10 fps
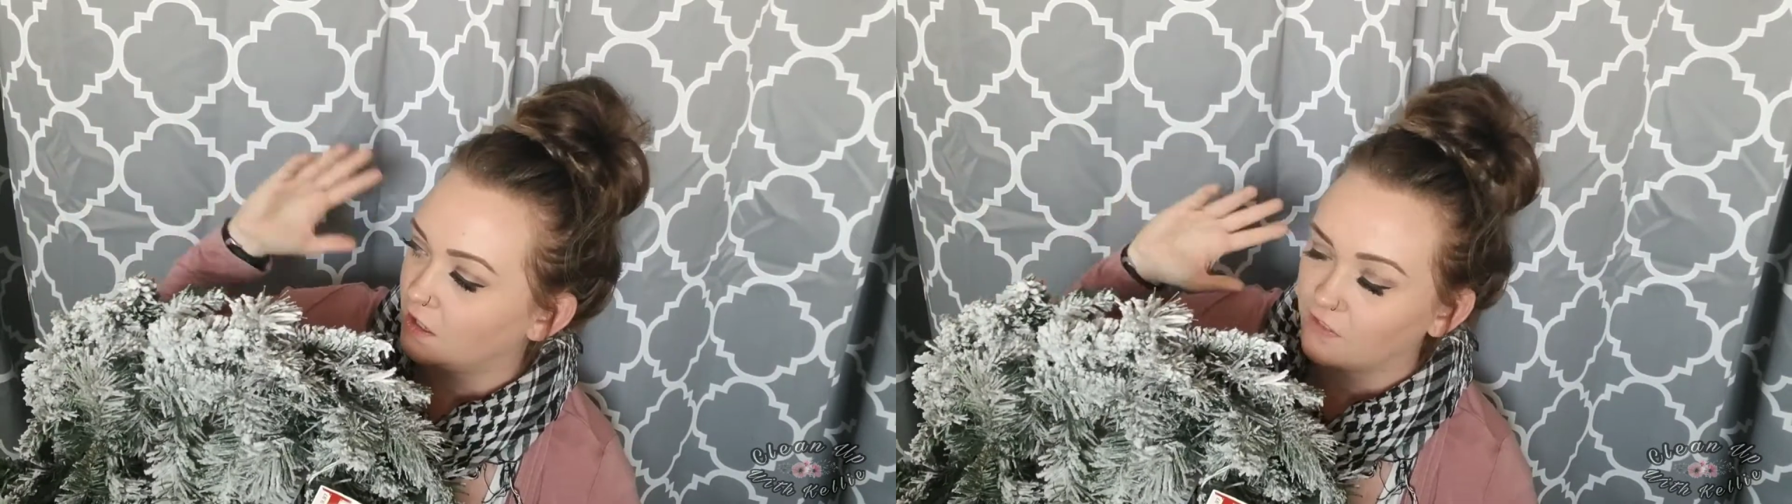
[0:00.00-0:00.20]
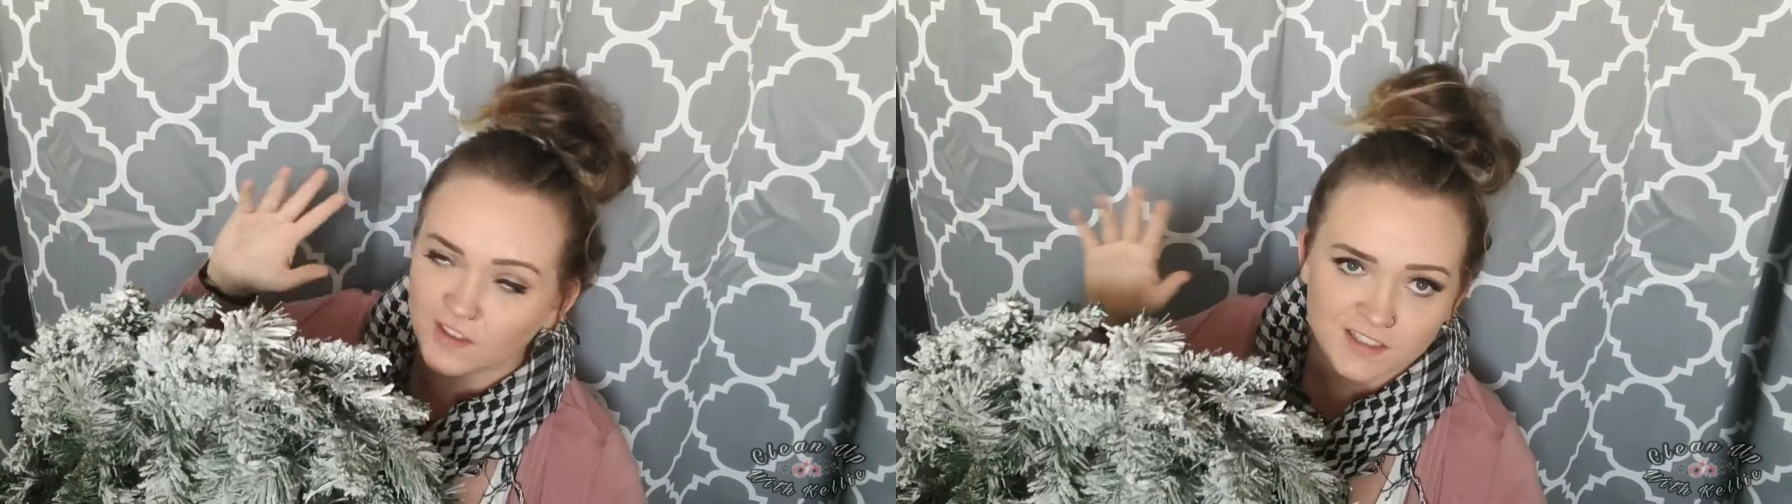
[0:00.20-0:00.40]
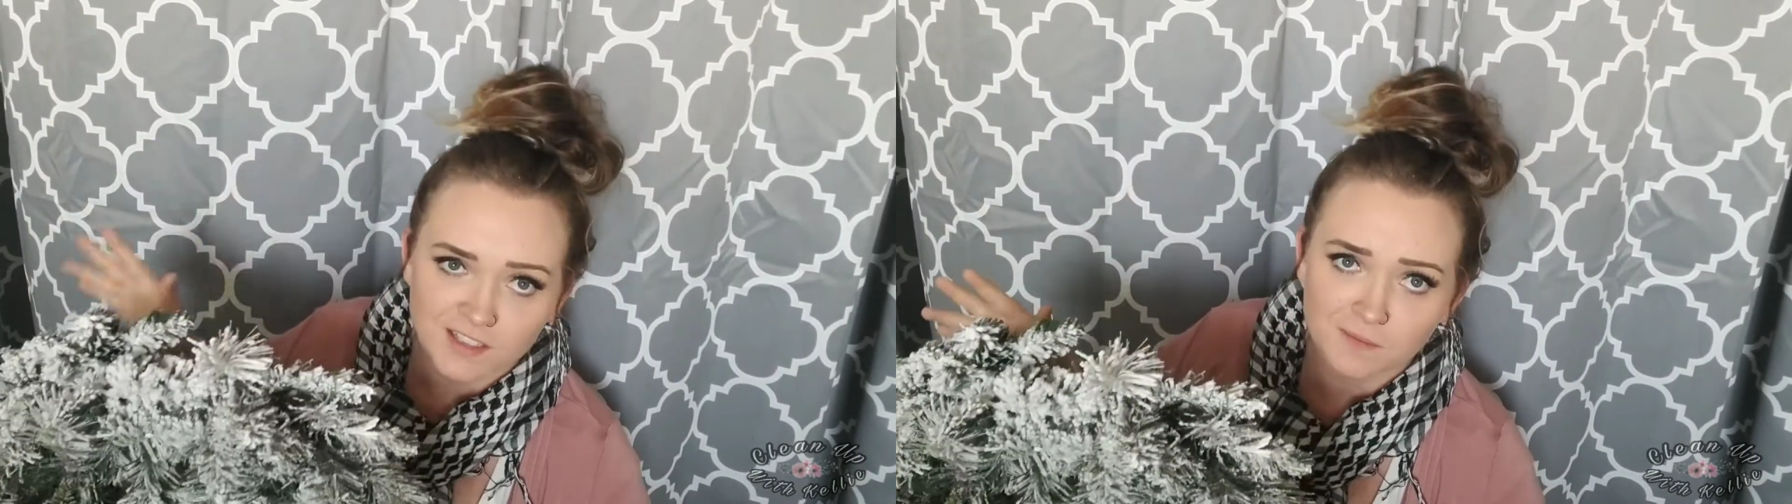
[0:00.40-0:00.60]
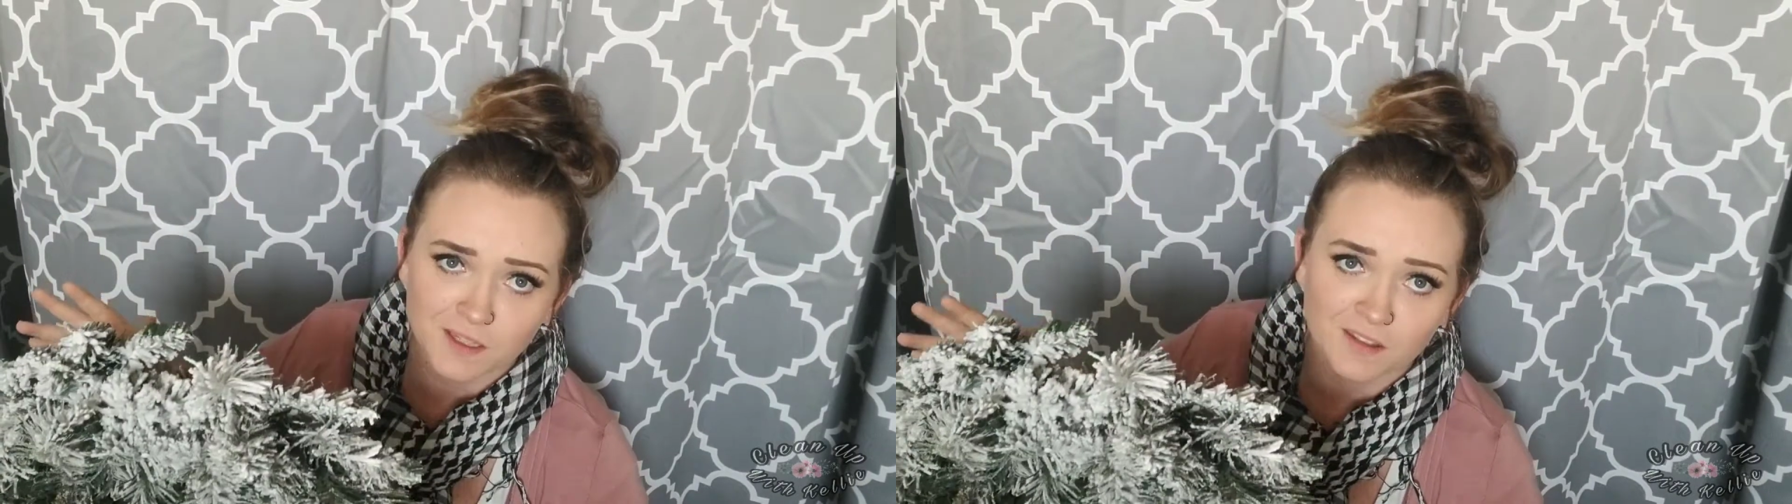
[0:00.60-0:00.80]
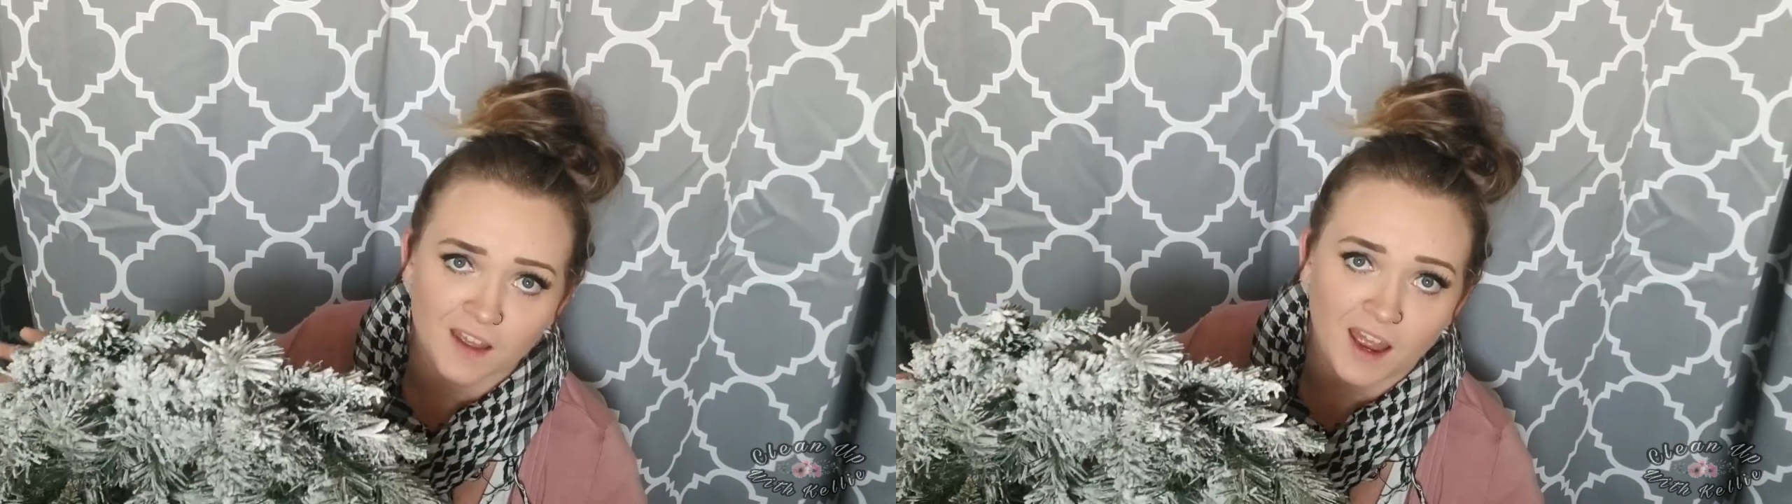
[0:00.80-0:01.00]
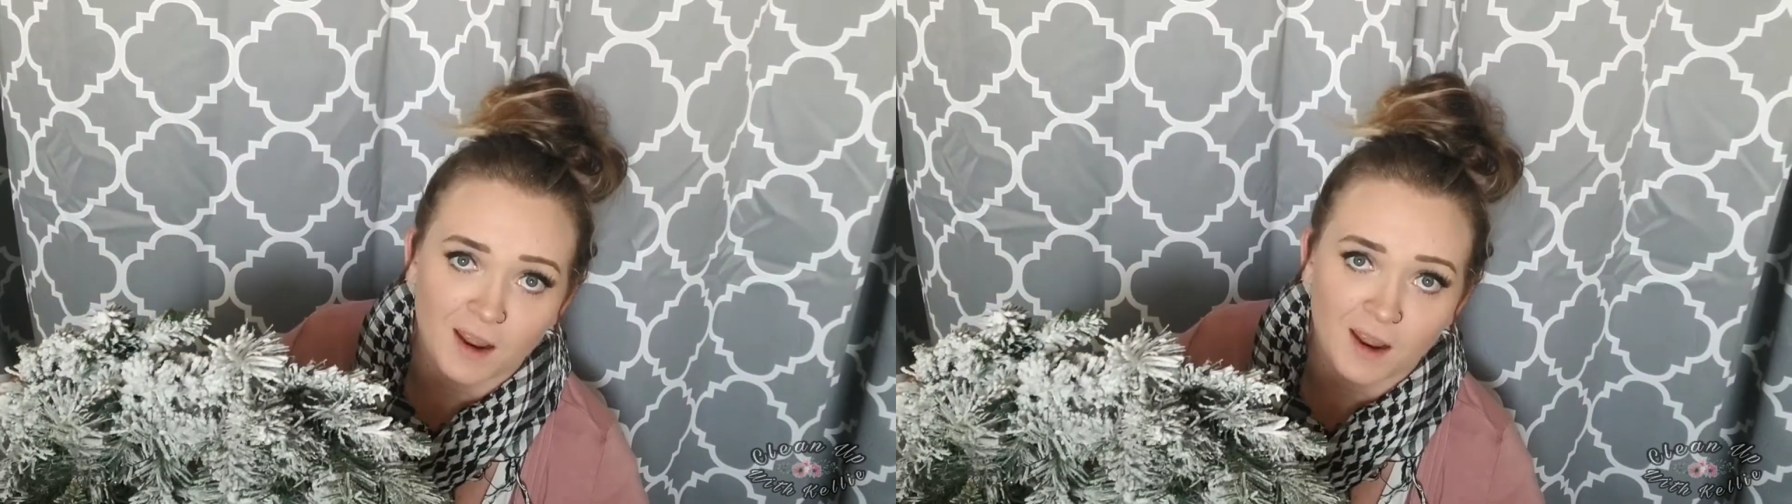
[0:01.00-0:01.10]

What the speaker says: That's something that I